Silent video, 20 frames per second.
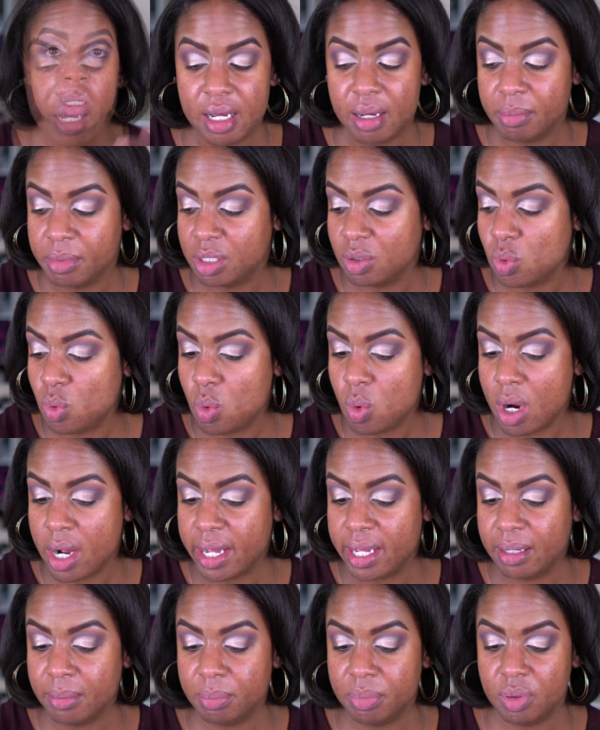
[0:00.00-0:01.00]
I'm gonna
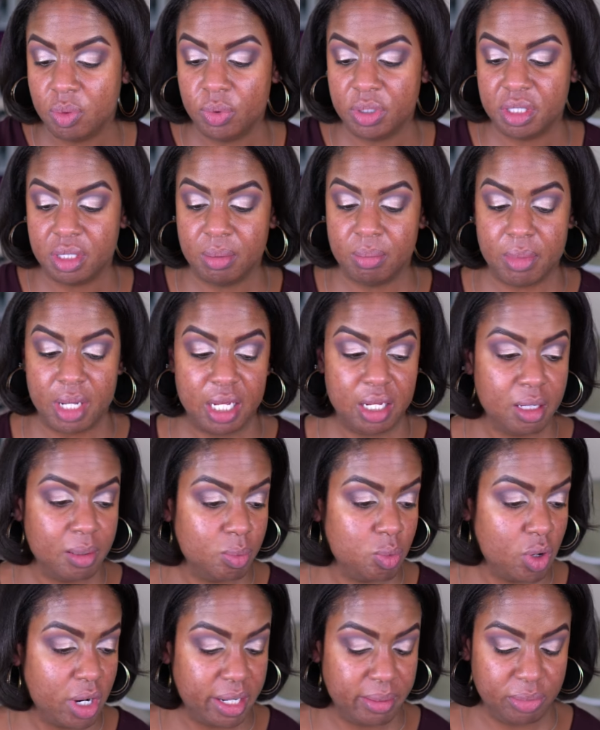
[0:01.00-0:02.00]
wipe with a
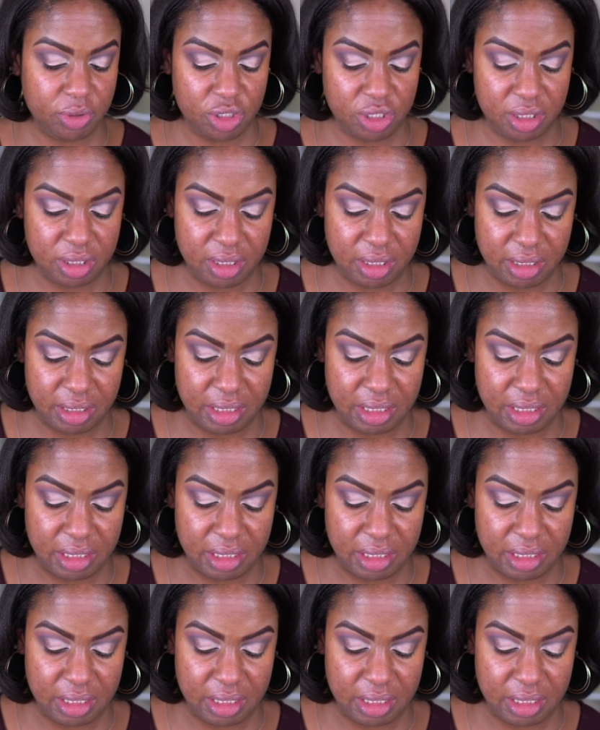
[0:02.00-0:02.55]
makeup wipe just to